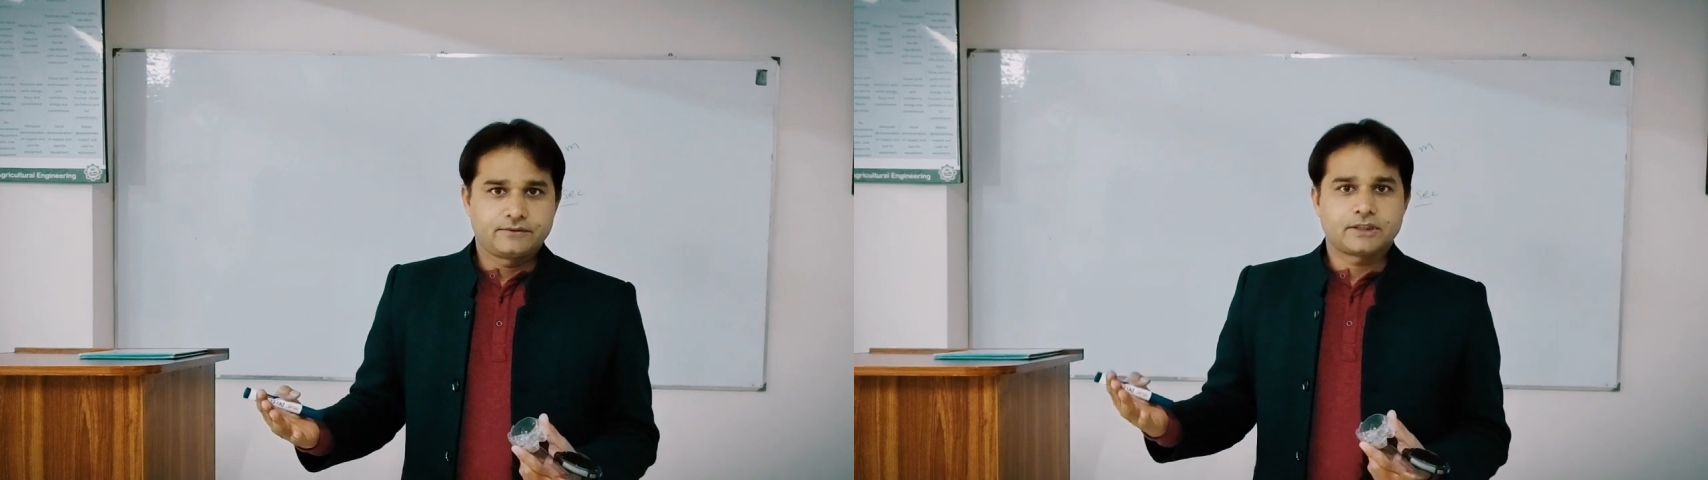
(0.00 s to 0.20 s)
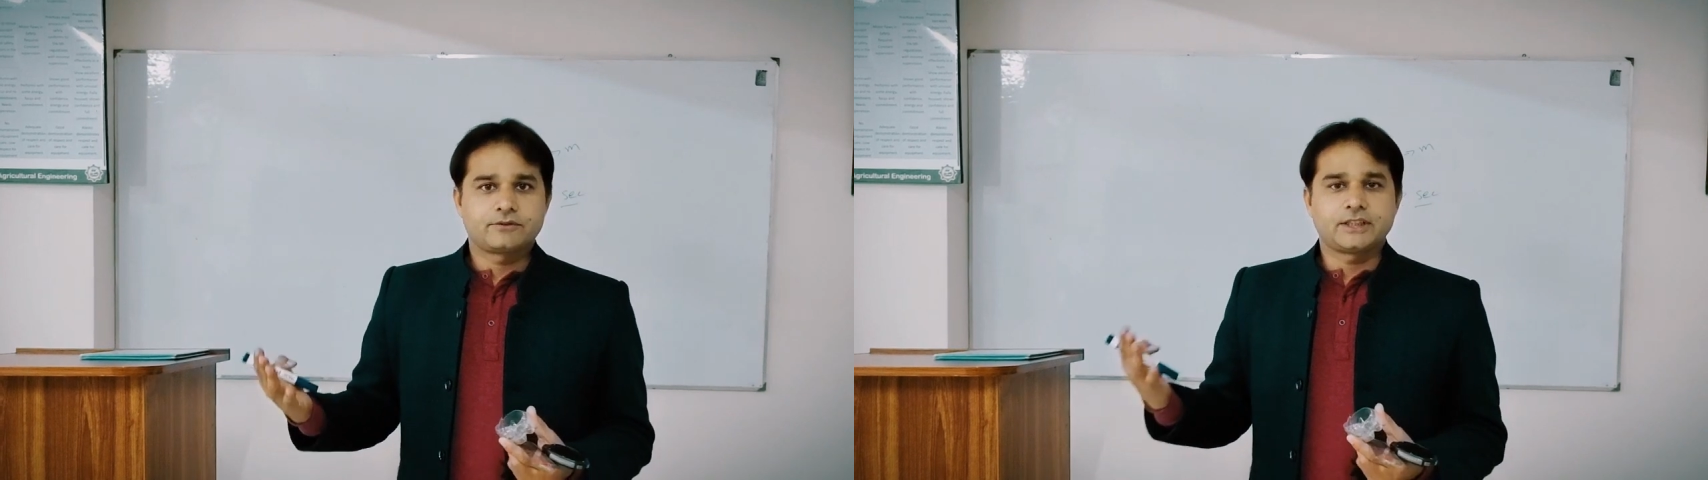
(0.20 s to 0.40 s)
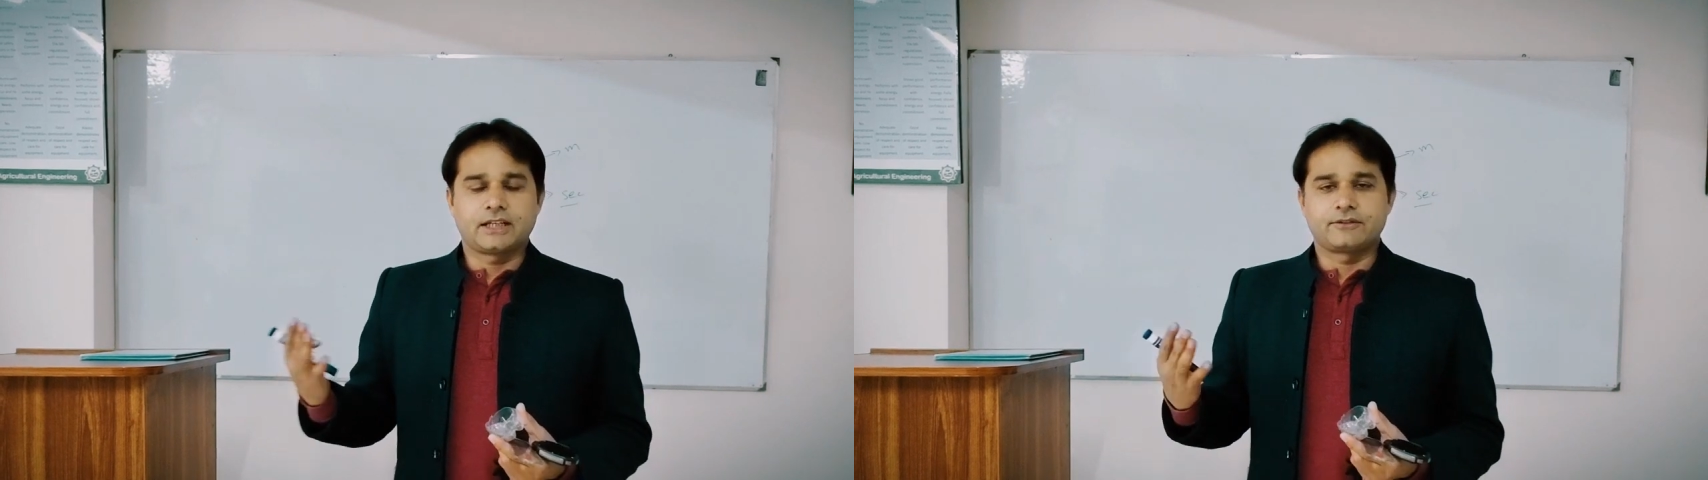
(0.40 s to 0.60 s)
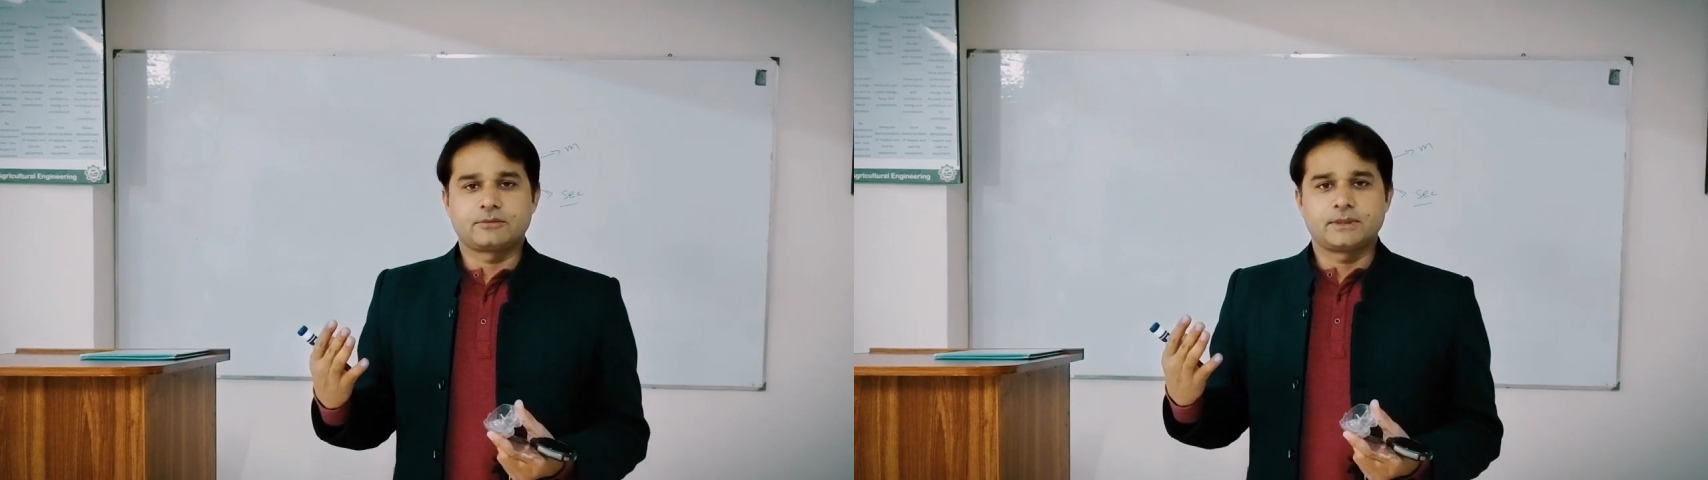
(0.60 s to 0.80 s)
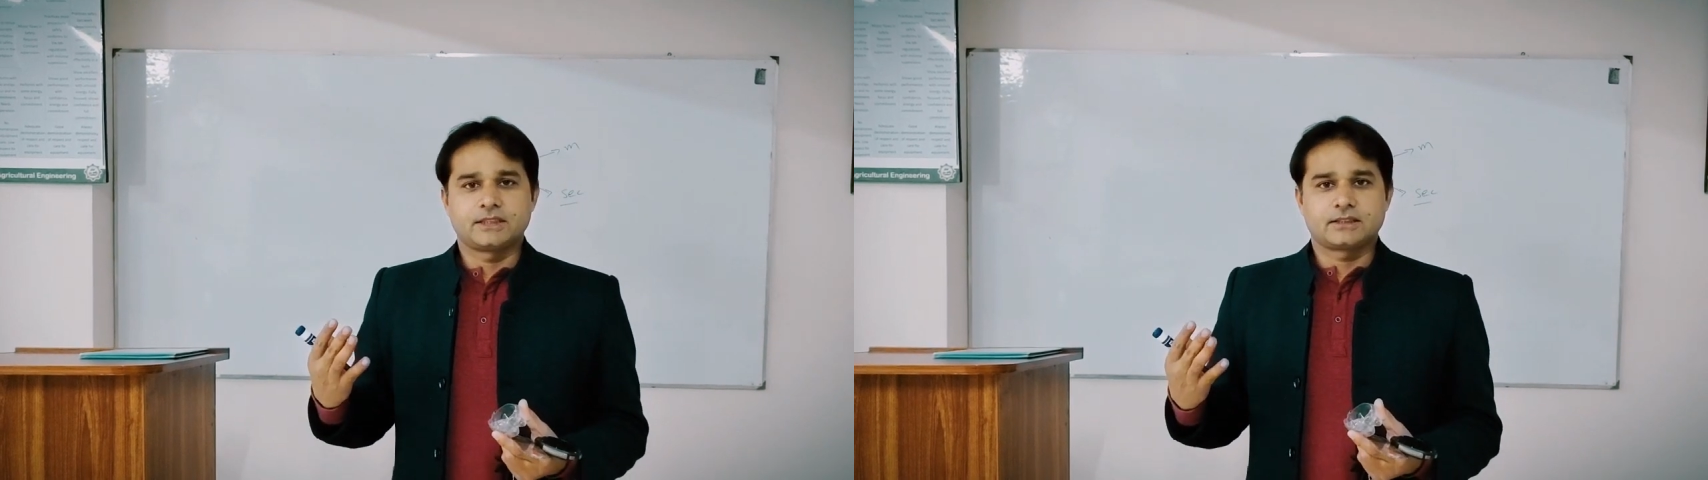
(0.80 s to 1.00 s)
where we have
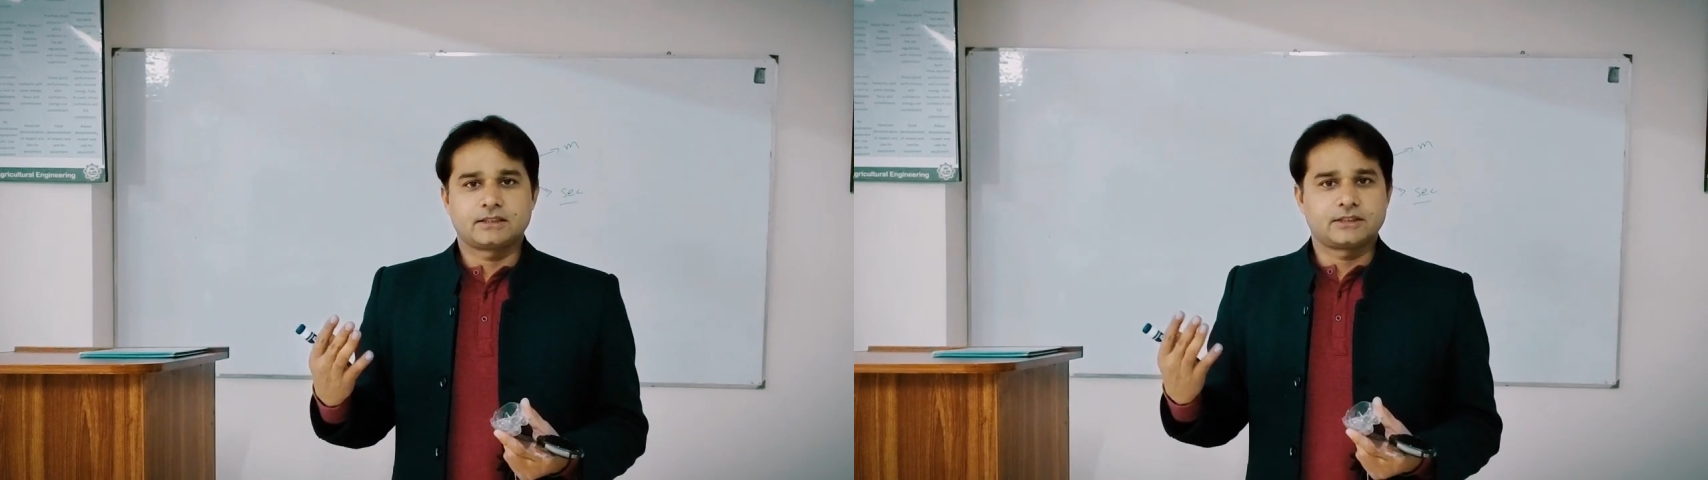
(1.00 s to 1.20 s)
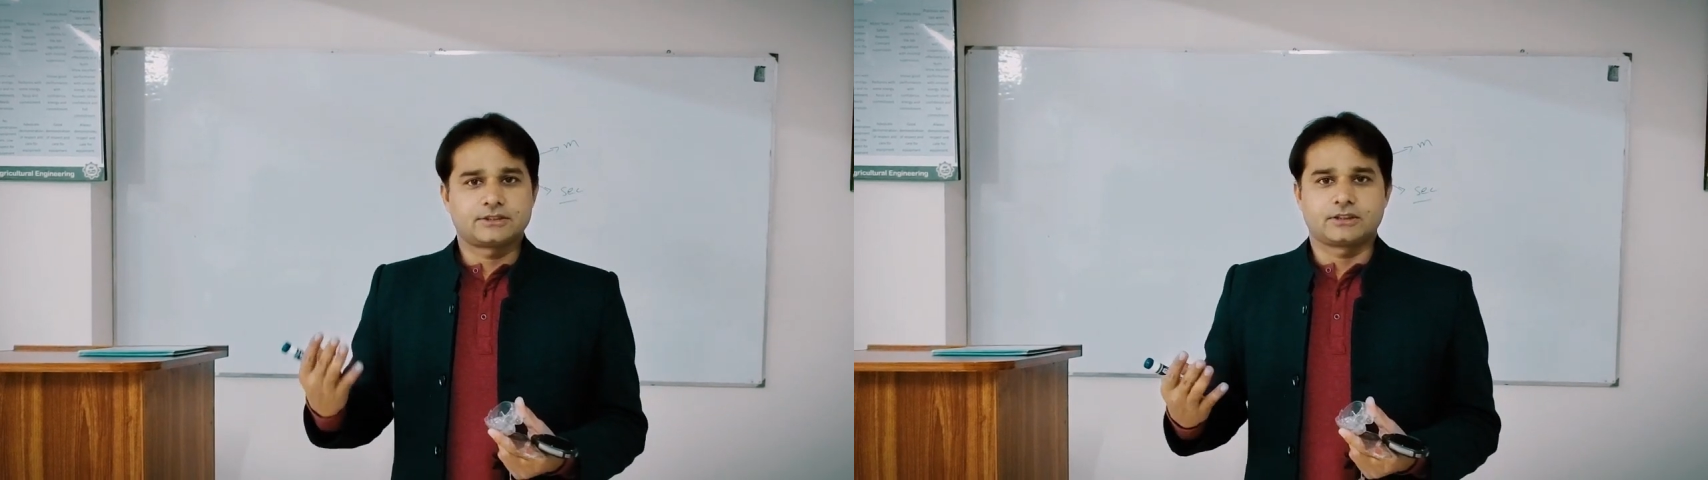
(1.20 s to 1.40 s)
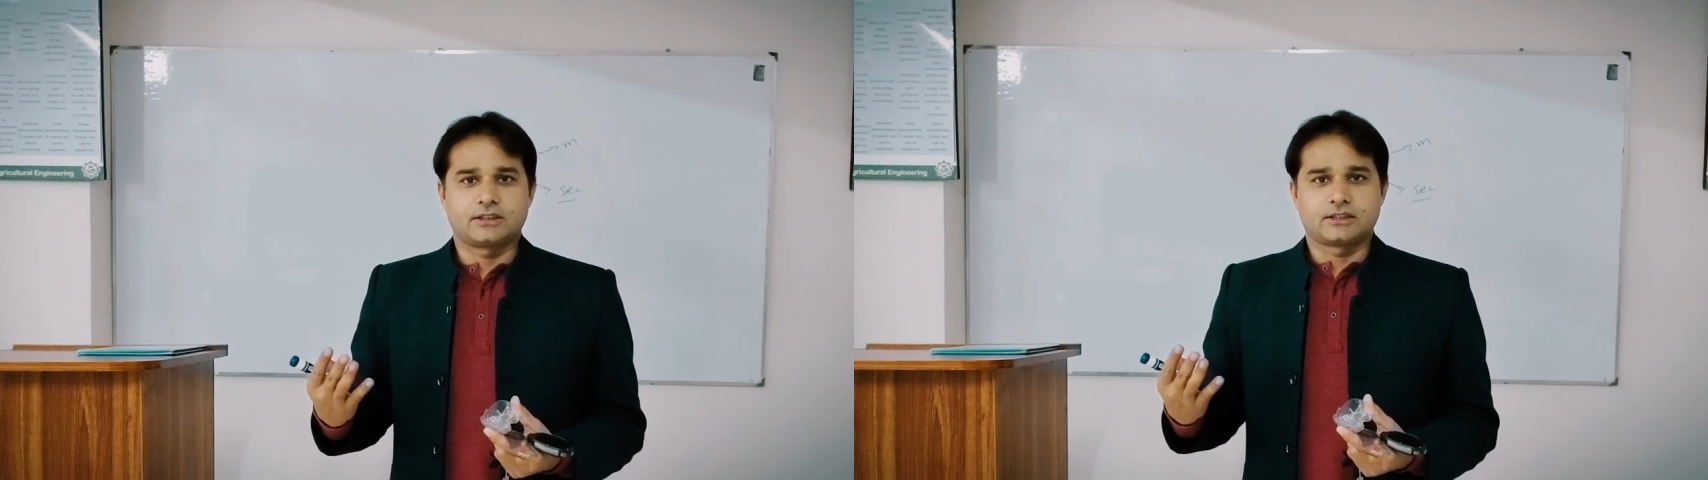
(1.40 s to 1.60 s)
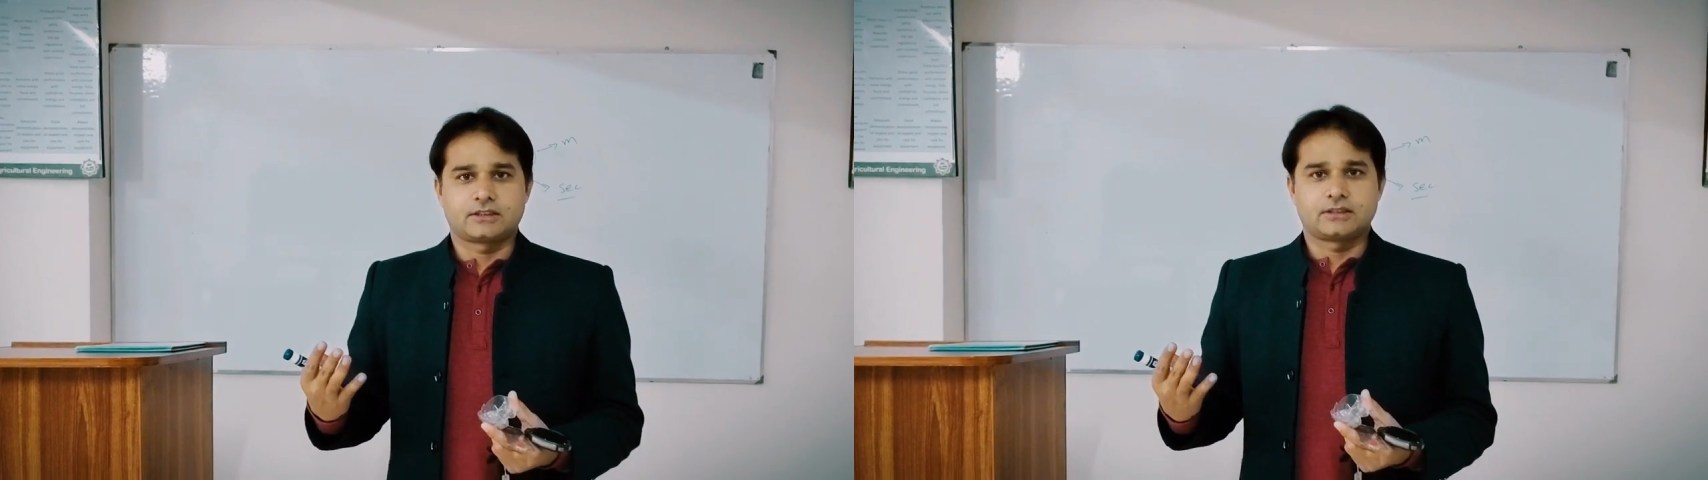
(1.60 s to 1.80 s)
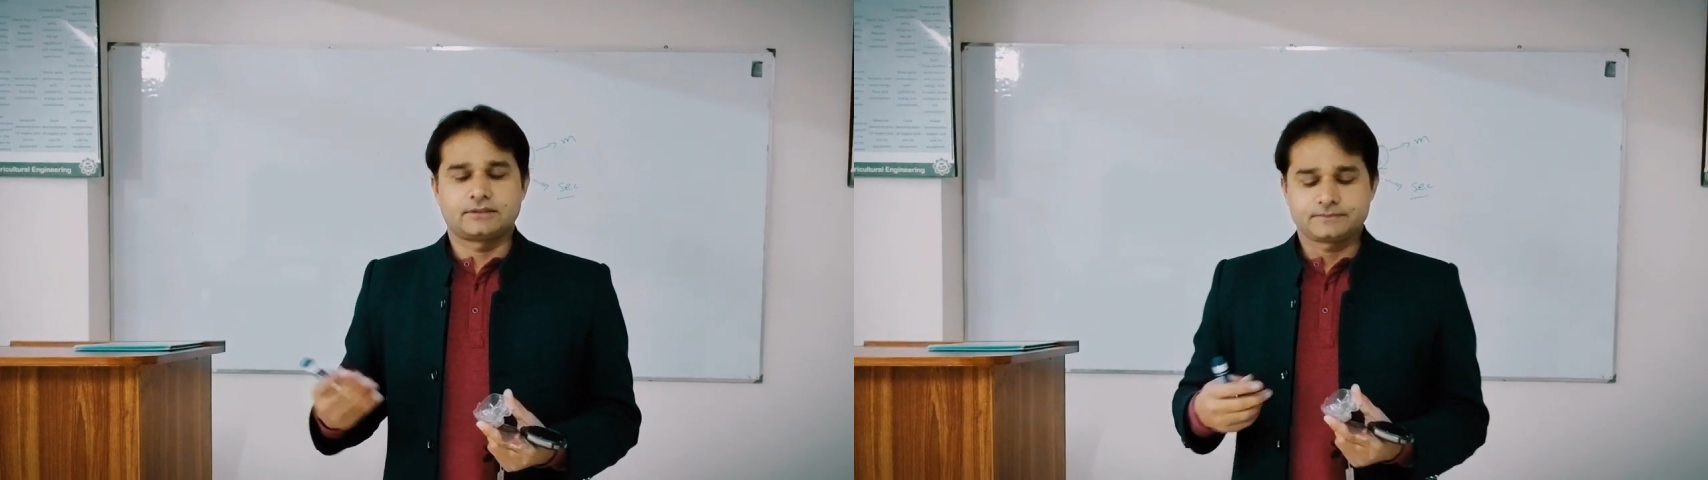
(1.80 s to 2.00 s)
to measure the
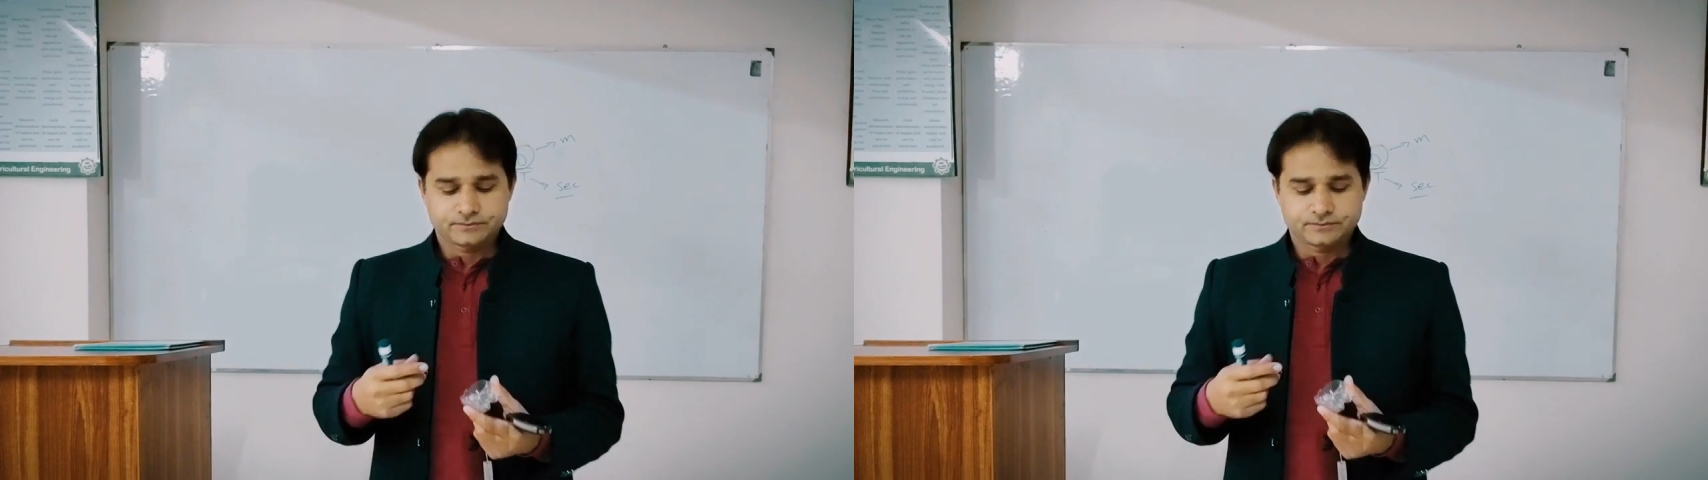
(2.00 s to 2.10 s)
discharge.